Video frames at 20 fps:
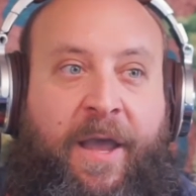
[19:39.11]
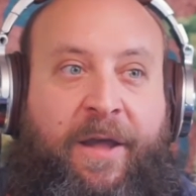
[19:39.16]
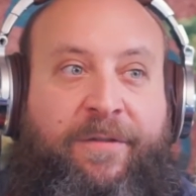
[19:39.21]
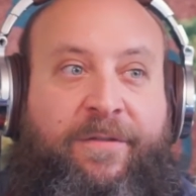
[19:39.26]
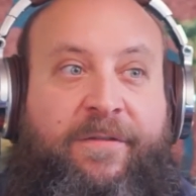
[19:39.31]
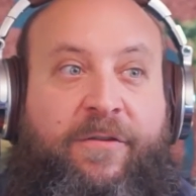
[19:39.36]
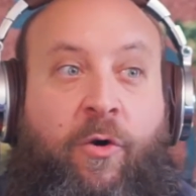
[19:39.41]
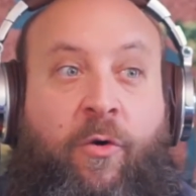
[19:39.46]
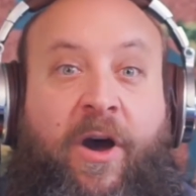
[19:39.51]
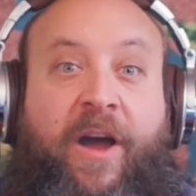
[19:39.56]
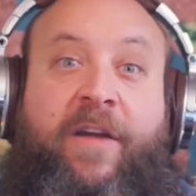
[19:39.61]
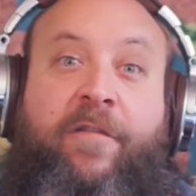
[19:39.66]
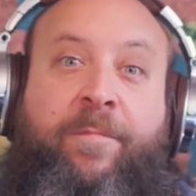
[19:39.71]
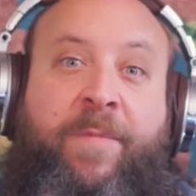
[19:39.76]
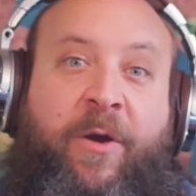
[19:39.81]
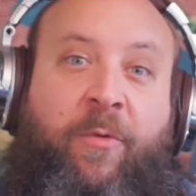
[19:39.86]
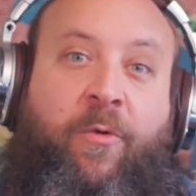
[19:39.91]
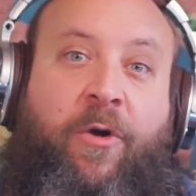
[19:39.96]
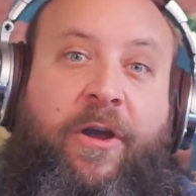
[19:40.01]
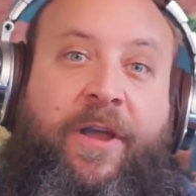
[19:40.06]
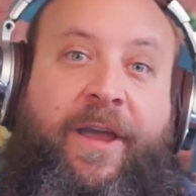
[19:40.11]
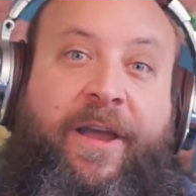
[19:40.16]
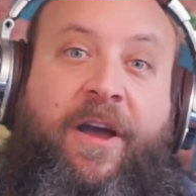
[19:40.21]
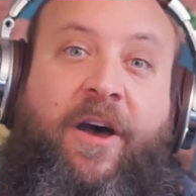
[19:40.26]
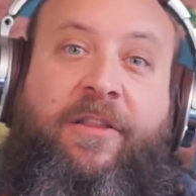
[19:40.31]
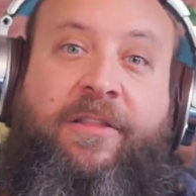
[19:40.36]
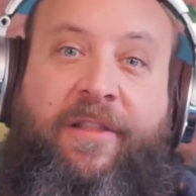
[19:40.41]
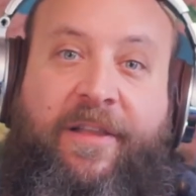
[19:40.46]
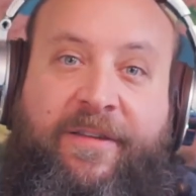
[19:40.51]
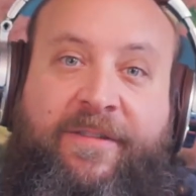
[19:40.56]
And so I have been working
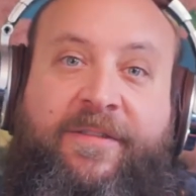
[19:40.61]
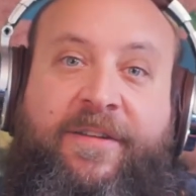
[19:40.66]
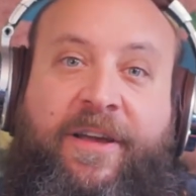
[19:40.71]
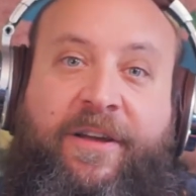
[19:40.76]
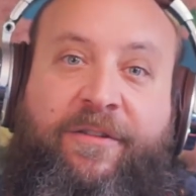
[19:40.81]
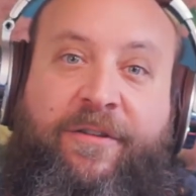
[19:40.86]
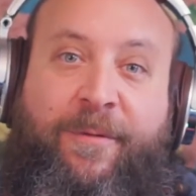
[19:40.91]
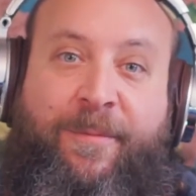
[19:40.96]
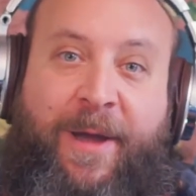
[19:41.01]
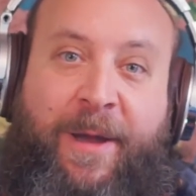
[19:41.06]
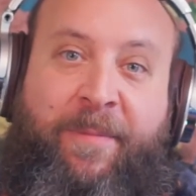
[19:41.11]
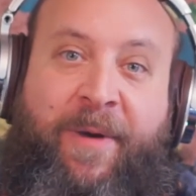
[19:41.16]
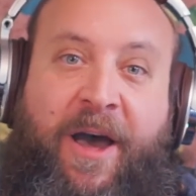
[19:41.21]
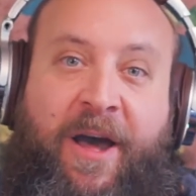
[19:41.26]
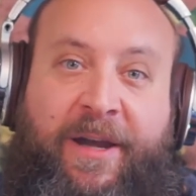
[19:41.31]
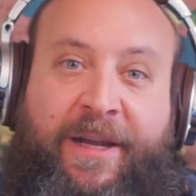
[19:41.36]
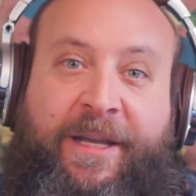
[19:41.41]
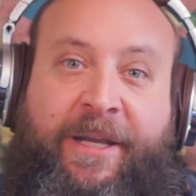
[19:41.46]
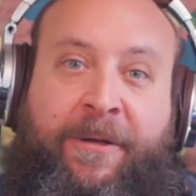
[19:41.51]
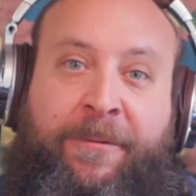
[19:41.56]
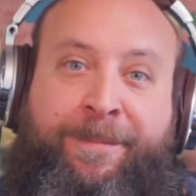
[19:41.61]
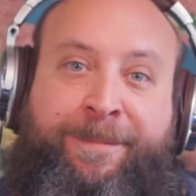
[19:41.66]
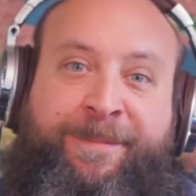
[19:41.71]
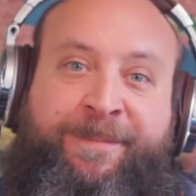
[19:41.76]
on listening to my body.